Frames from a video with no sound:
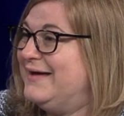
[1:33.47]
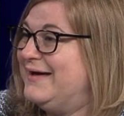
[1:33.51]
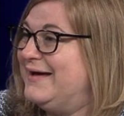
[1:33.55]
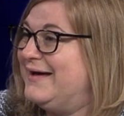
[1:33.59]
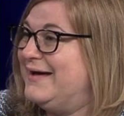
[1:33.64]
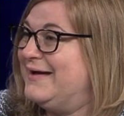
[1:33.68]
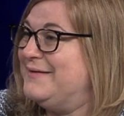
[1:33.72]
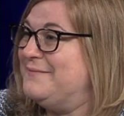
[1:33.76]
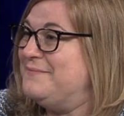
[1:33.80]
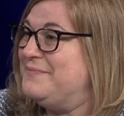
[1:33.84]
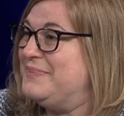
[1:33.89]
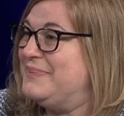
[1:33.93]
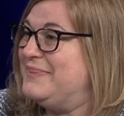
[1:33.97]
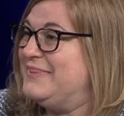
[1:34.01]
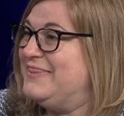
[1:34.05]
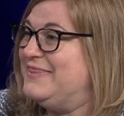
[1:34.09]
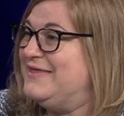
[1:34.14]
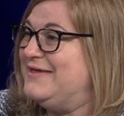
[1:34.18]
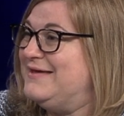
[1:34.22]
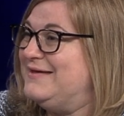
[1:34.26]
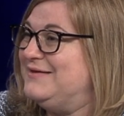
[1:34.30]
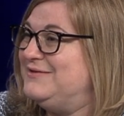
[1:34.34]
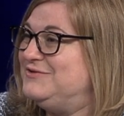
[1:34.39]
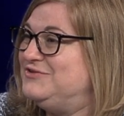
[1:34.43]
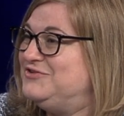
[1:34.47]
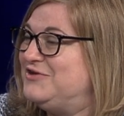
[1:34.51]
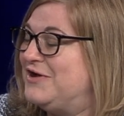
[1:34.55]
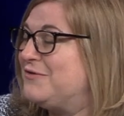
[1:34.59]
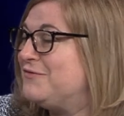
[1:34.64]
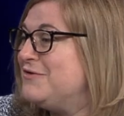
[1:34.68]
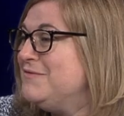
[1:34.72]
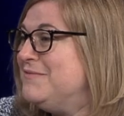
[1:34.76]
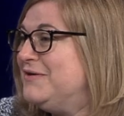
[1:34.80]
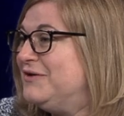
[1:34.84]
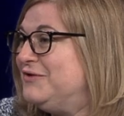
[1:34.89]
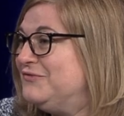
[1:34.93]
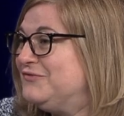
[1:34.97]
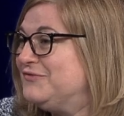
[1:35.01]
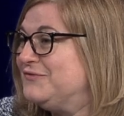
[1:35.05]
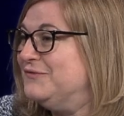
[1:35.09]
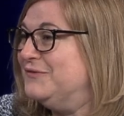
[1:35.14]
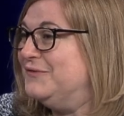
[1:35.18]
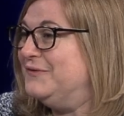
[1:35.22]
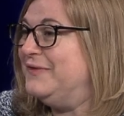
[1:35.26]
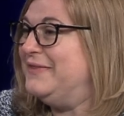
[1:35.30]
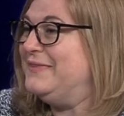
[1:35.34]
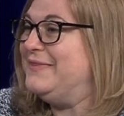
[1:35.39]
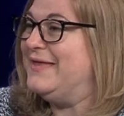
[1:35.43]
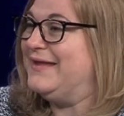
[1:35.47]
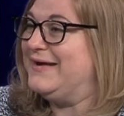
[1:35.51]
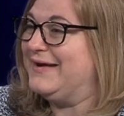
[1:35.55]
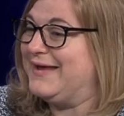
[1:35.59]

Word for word: um, the Chenery Middle School and mm -hmm.